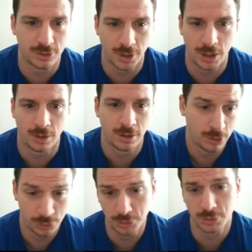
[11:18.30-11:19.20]
screen.
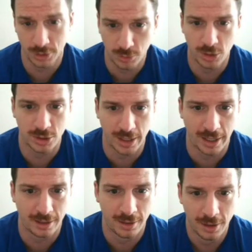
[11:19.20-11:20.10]
Duke's going to switch
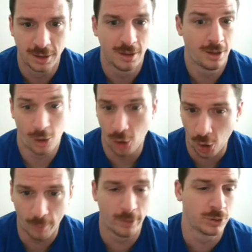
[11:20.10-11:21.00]
that.
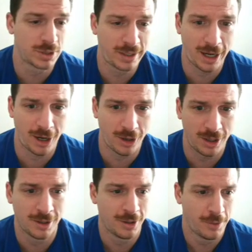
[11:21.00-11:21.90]
Almost a
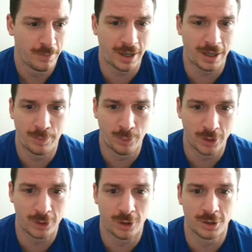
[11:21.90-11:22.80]
carry by the point
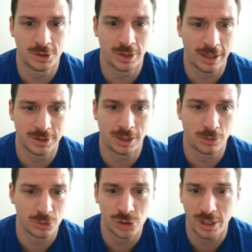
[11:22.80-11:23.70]
guard. So now he's like,
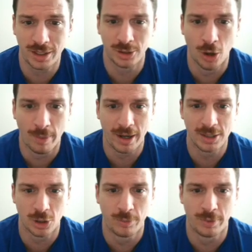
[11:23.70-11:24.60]
well, shit, nobody's
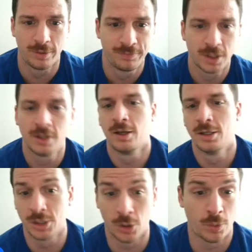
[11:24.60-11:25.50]
open.
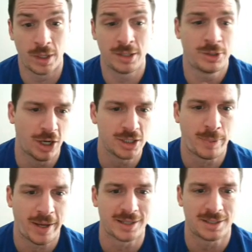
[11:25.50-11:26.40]
So when he does
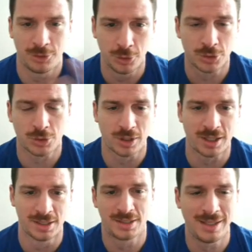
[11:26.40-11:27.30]
pass it, Duke's going to
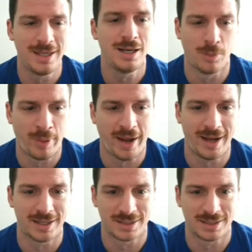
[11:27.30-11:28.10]
concede a pass